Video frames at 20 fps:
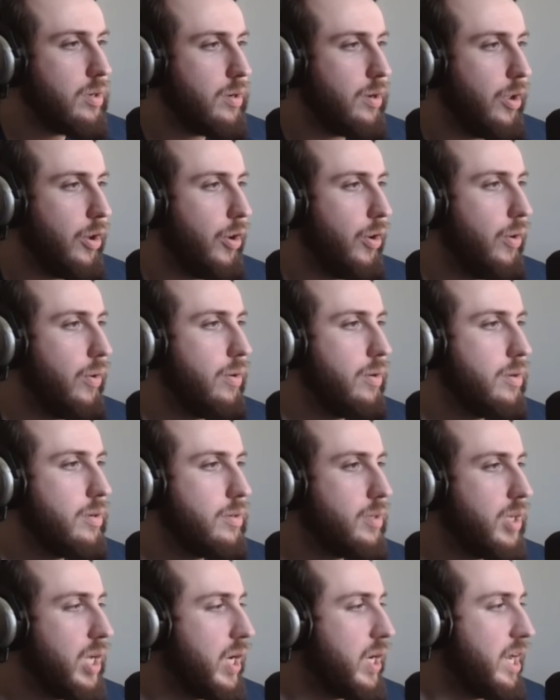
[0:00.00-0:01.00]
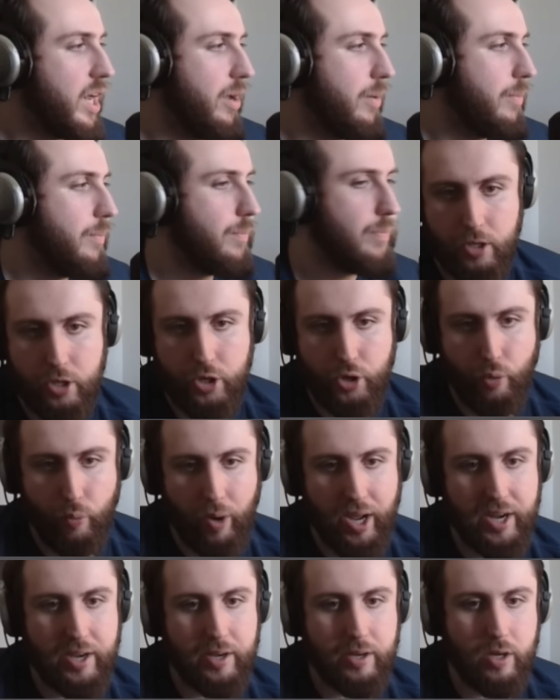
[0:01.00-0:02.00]
No. Okay. You're
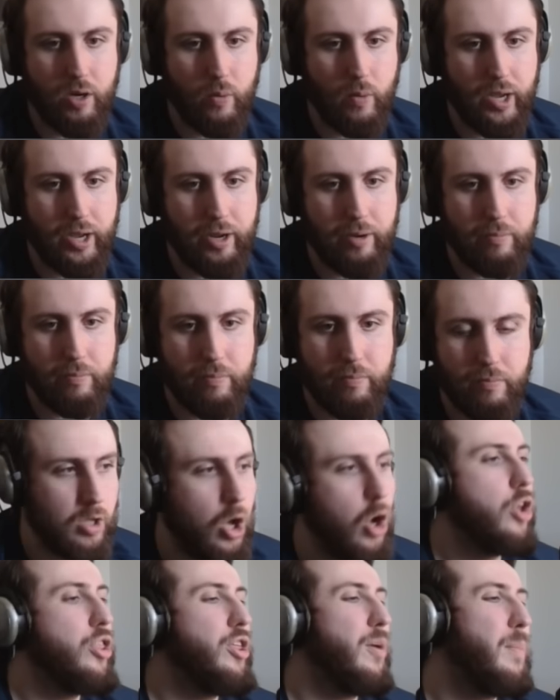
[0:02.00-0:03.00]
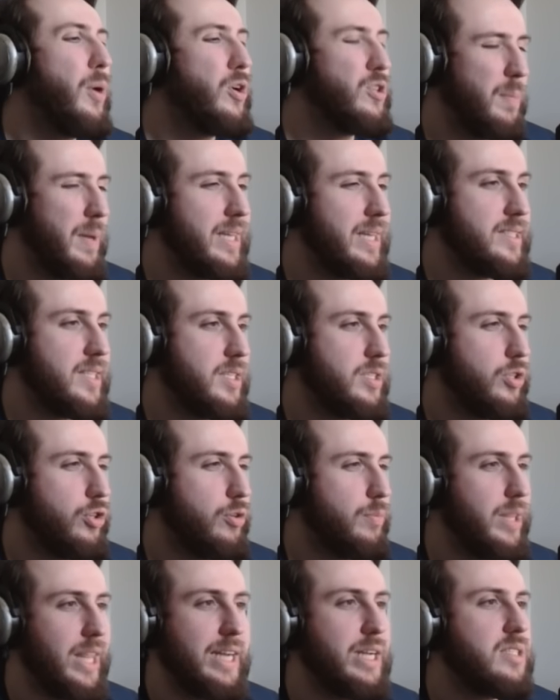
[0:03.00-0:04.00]
right. You're right. Oh, the burst makes it
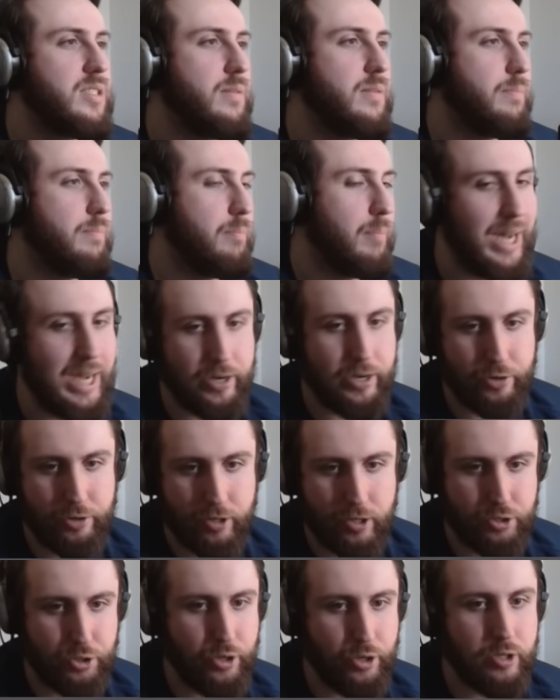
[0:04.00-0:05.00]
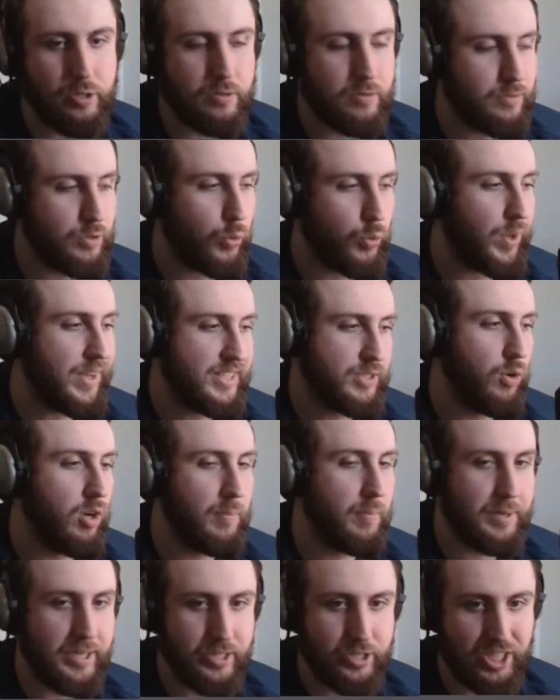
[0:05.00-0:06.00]
2, but that doesn't matter because you're not quick
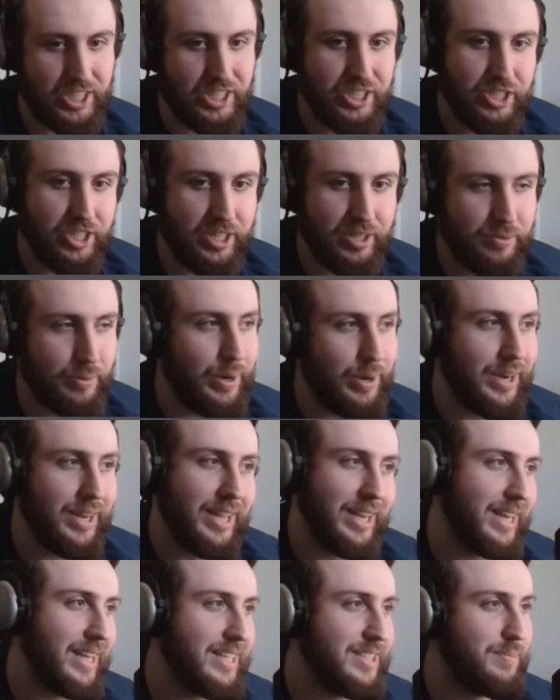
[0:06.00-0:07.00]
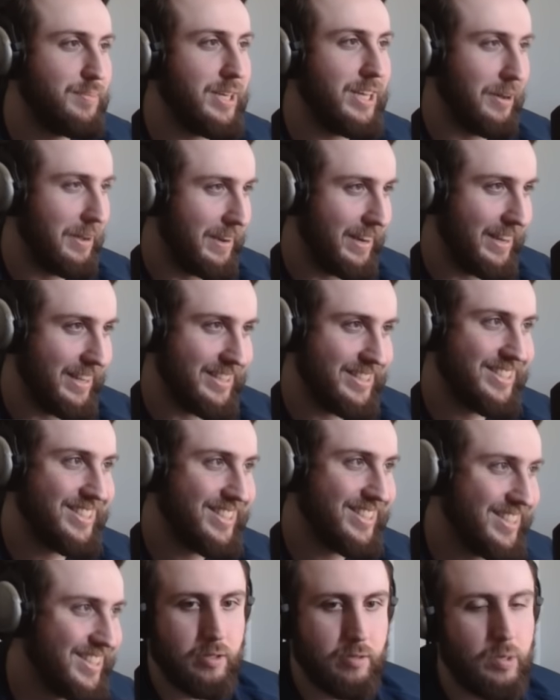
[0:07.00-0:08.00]
swapping Qiqi, right? Like, let's be honest.
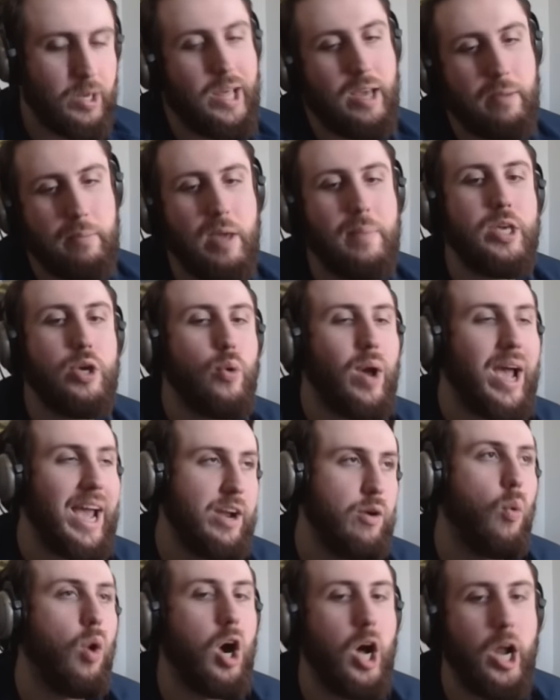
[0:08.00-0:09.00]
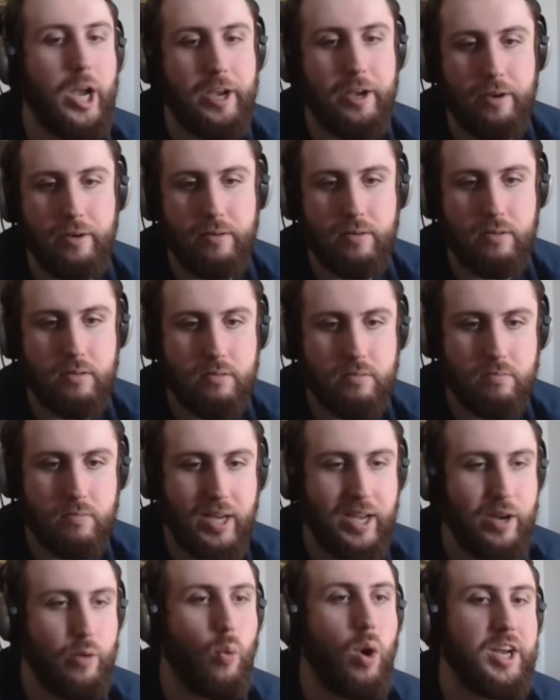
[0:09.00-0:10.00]
But like, maybe you N1
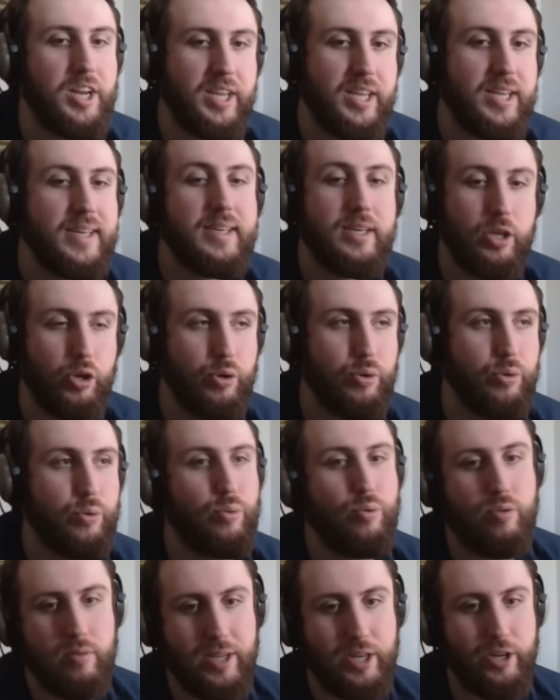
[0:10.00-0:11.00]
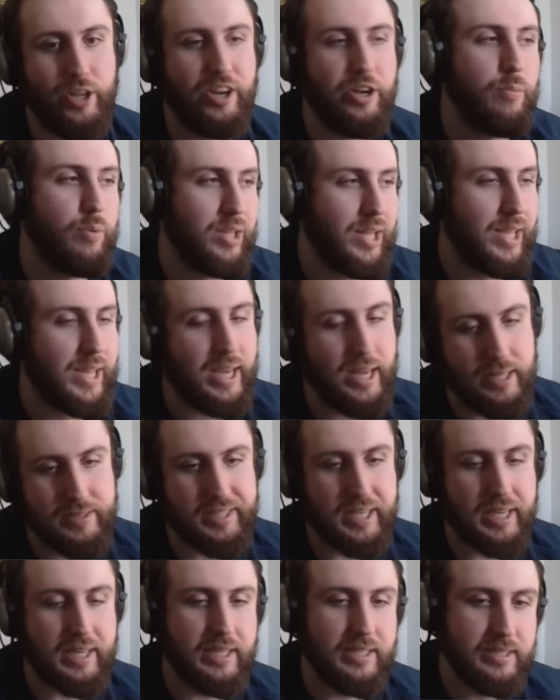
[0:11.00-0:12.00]
EQ and you end up with like 8
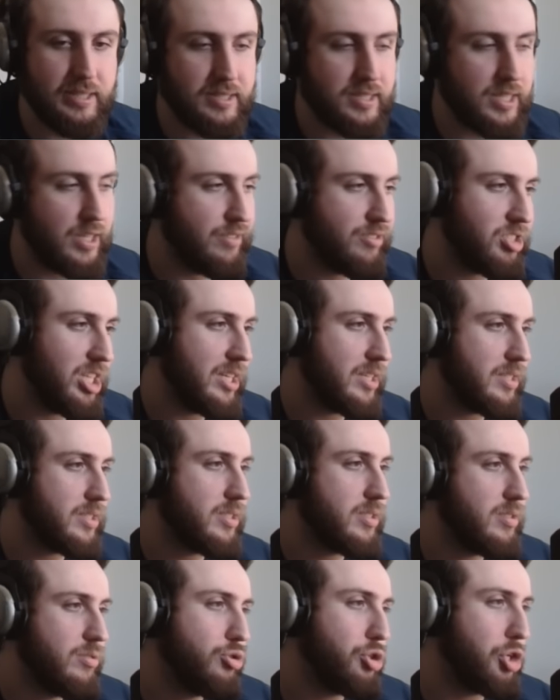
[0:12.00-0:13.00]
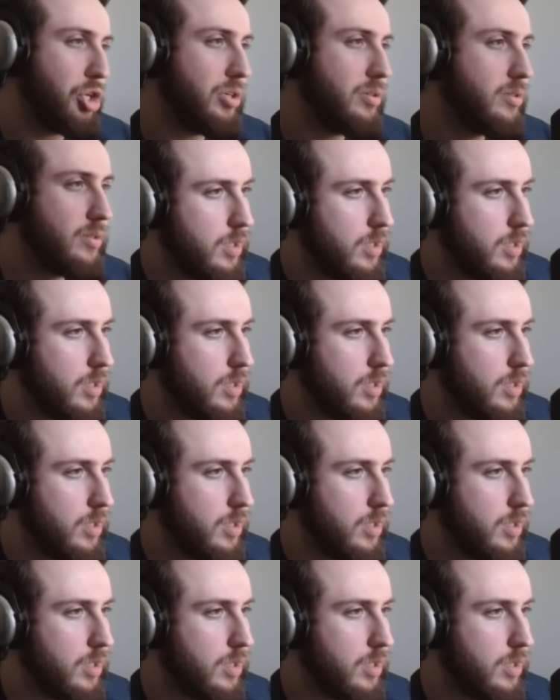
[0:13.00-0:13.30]
seconds instead of 6. Sure.